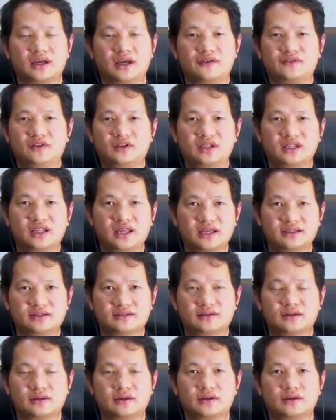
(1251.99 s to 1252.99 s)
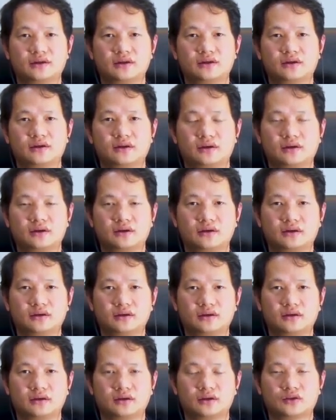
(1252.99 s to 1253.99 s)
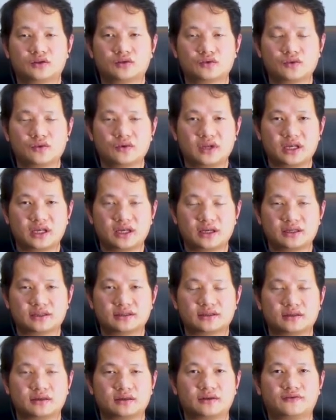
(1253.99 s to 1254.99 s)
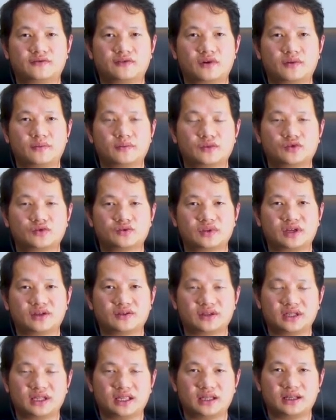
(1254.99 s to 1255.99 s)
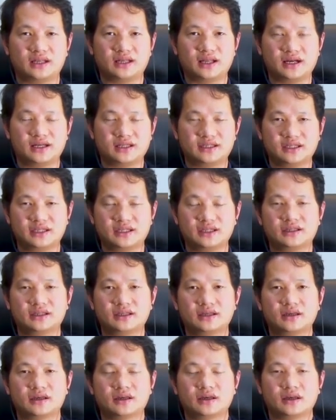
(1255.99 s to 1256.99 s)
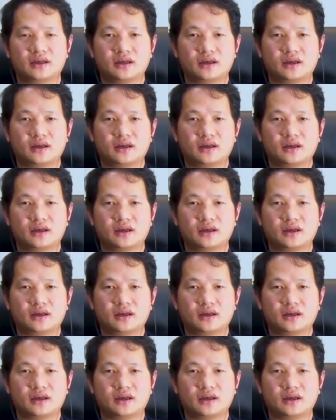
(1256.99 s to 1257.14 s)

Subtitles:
And for the next 2 years from 2019,